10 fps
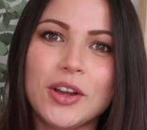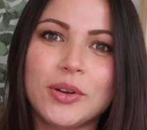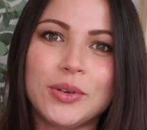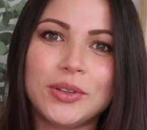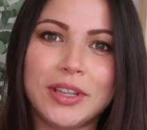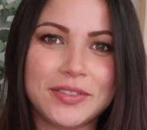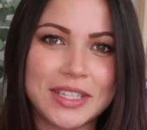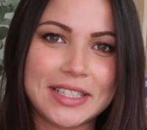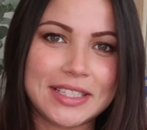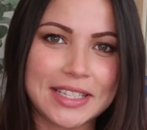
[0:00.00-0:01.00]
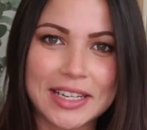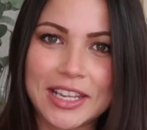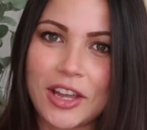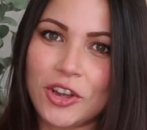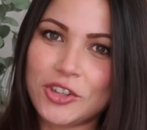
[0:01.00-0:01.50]
who lives in
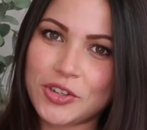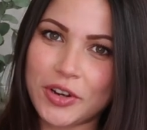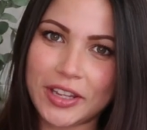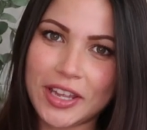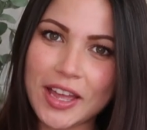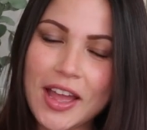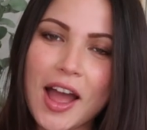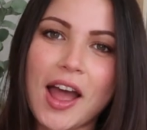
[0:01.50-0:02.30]
Sydney, Australia.